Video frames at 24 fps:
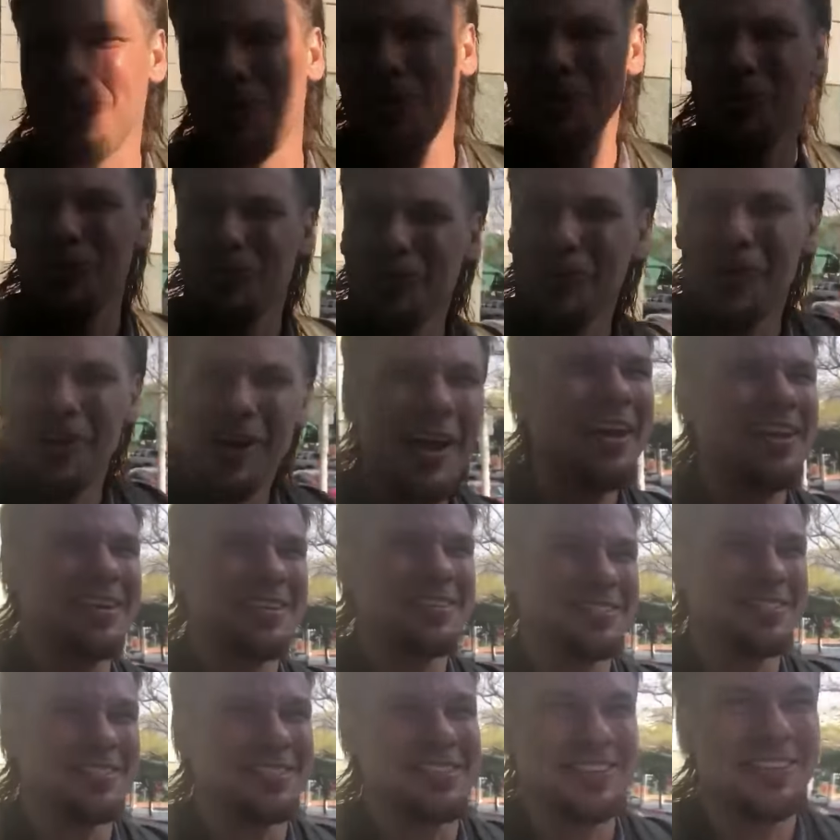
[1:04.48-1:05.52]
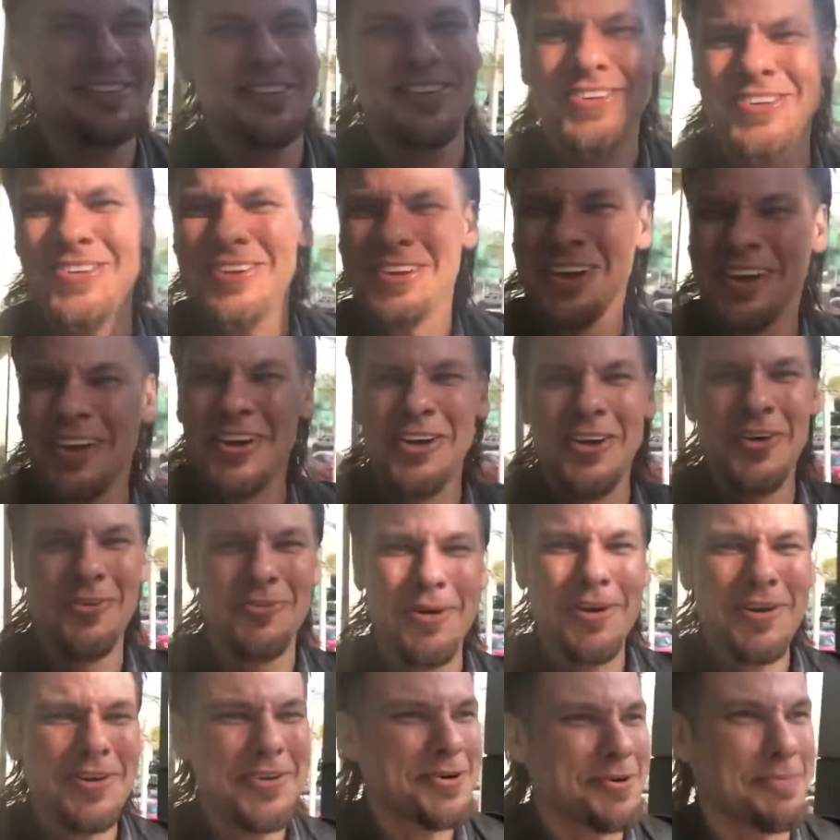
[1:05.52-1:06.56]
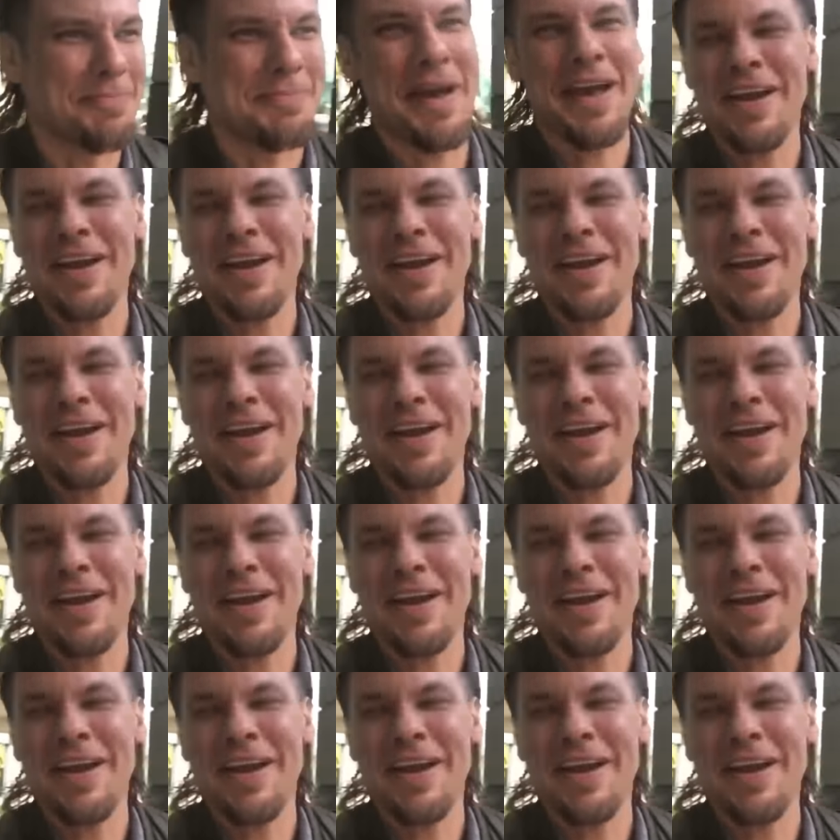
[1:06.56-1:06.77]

Christ, dude. Where are your